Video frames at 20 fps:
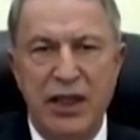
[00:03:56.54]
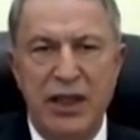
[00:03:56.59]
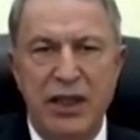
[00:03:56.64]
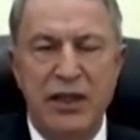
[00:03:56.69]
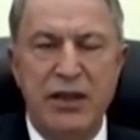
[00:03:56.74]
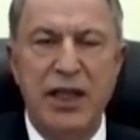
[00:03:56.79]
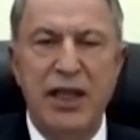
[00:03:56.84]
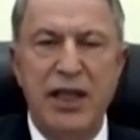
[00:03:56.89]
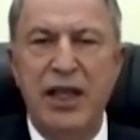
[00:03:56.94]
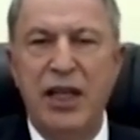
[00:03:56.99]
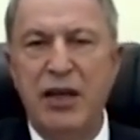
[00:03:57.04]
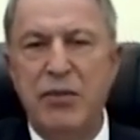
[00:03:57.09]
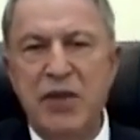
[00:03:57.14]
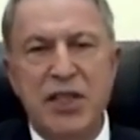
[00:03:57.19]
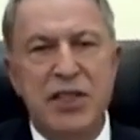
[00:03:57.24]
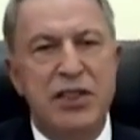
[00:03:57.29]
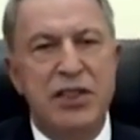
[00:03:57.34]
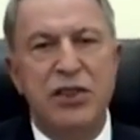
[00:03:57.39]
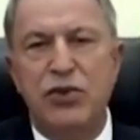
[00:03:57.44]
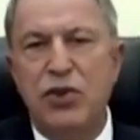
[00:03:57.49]
the
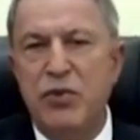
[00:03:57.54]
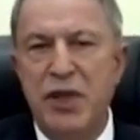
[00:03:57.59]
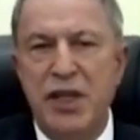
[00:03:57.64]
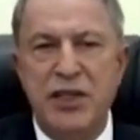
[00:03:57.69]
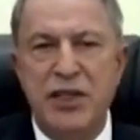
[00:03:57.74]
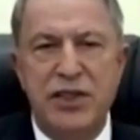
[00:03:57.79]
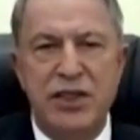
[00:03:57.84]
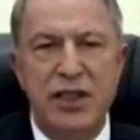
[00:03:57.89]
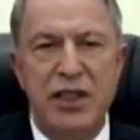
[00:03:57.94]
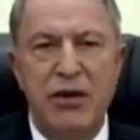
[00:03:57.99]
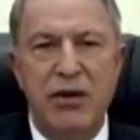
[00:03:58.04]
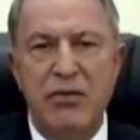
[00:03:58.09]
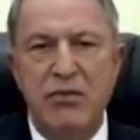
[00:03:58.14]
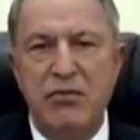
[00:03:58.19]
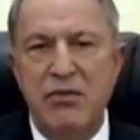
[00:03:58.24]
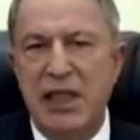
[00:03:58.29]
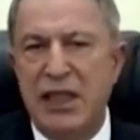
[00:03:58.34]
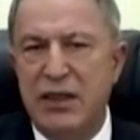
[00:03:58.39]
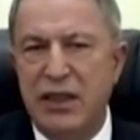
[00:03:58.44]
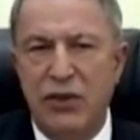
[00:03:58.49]
minister to minister,
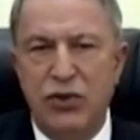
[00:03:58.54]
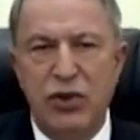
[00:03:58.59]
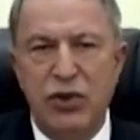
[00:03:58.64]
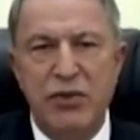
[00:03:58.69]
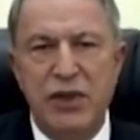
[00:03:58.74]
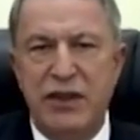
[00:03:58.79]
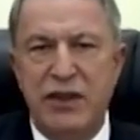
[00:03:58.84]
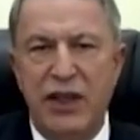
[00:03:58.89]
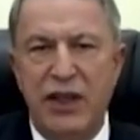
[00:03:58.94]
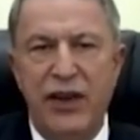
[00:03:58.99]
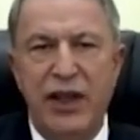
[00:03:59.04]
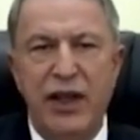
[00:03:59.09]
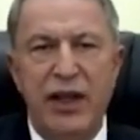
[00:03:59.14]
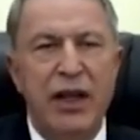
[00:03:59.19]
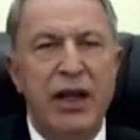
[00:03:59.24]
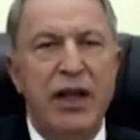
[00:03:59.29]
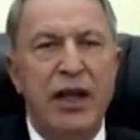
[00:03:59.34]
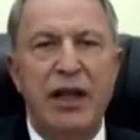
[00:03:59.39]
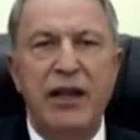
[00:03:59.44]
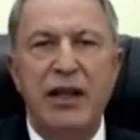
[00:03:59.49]
military to military,
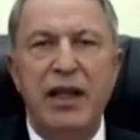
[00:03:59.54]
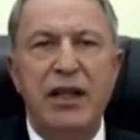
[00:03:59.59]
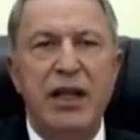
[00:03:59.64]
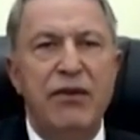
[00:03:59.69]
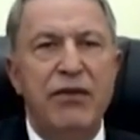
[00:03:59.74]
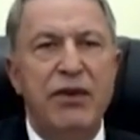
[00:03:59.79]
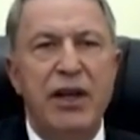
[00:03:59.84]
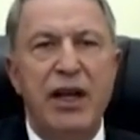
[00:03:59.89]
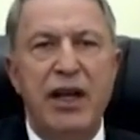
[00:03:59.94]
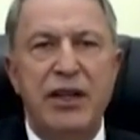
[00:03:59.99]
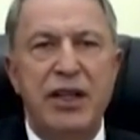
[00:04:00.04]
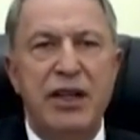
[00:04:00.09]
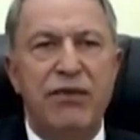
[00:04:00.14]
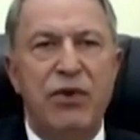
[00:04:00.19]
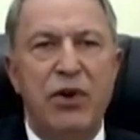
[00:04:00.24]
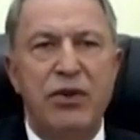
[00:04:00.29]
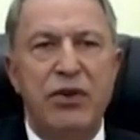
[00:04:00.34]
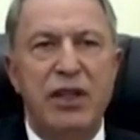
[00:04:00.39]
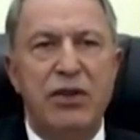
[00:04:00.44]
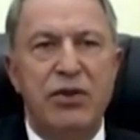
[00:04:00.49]
and we are
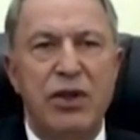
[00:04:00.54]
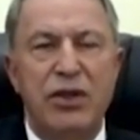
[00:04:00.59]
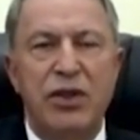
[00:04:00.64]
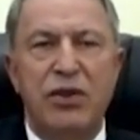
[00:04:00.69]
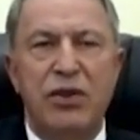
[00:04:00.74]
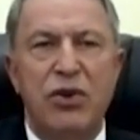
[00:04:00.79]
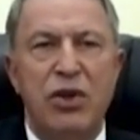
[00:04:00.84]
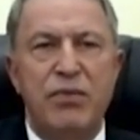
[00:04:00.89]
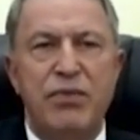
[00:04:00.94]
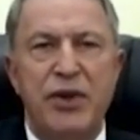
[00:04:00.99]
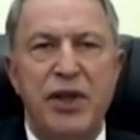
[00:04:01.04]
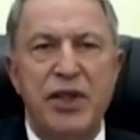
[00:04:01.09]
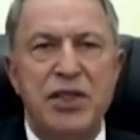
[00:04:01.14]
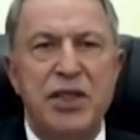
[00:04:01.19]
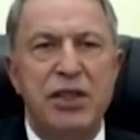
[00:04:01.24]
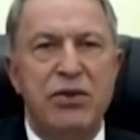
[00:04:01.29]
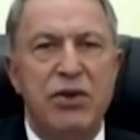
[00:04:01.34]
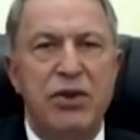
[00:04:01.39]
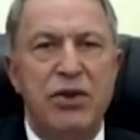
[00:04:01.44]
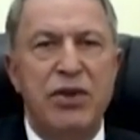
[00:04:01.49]
for that unit
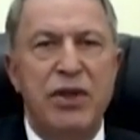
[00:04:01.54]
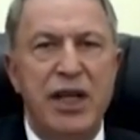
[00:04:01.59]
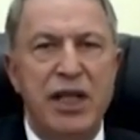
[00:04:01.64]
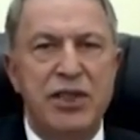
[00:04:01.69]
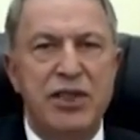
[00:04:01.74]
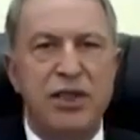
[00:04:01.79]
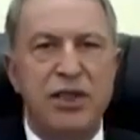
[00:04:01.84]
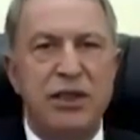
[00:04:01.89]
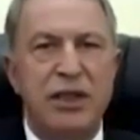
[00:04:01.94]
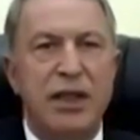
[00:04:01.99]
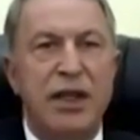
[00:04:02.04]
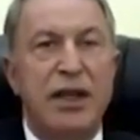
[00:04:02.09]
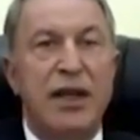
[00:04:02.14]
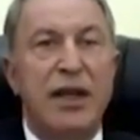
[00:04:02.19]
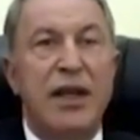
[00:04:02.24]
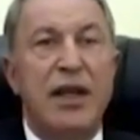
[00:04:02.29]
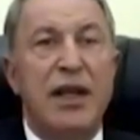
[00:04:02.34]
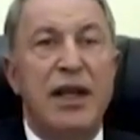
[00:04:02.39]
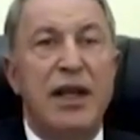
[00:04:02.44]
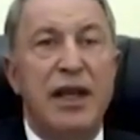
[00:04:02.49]
cooperation coordination.
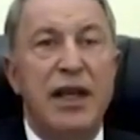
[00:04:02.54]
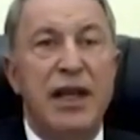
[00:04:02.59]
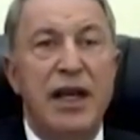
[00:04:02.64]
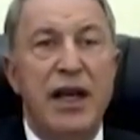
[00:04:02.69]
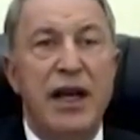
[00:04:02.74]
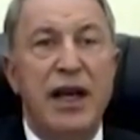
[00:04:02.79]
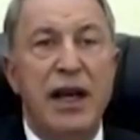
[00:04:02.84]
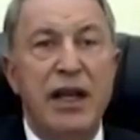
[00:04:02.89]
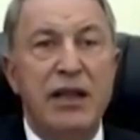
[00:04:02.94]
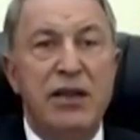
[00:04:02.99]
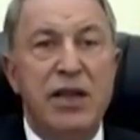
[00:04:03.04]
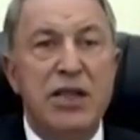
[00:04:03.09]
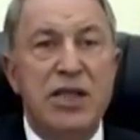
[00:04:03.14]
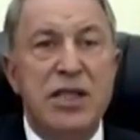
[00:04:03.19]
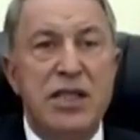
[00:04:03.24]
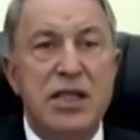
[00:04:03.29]
It is